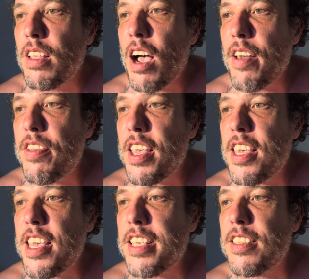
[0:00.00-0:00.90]
I think
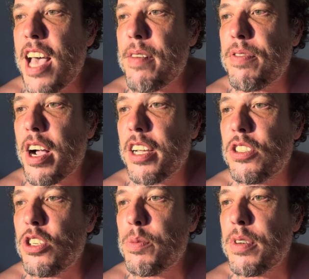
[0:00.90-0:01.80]
he isn't that fucking
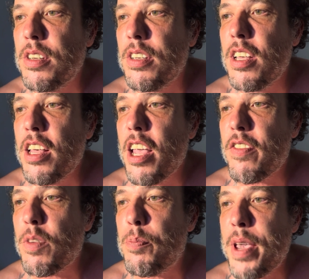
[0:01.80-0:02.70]
stupid. If
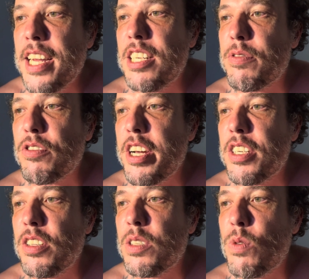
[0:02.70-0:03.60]
the ping
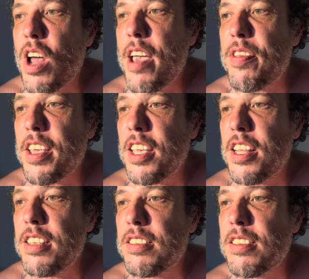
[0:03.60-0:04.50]
differential is what I think it
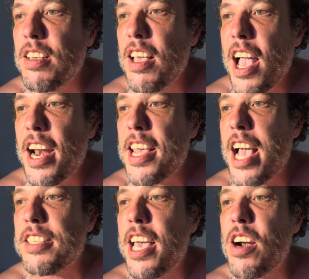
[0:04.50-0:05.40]
is, and he
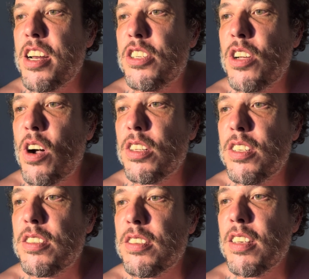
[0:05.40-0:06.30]
has a head on his
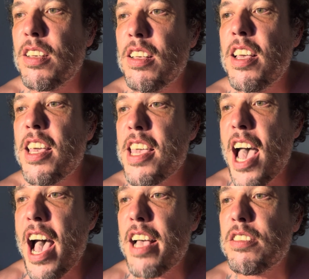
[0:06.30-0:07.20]
shoulders, he
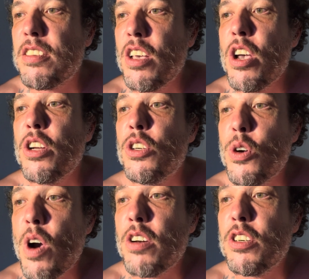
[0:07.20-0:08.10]
has
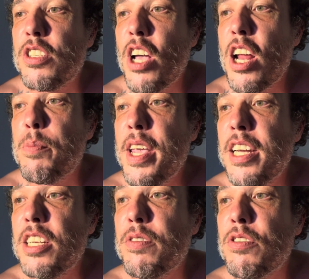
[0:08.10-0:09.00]
200-ton
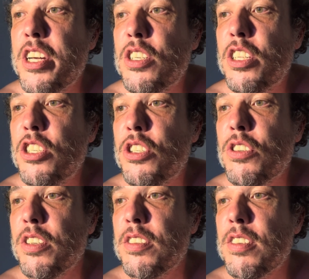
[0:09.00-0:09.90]
ping differential
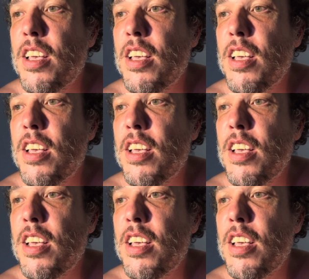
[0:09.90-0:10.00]
insurance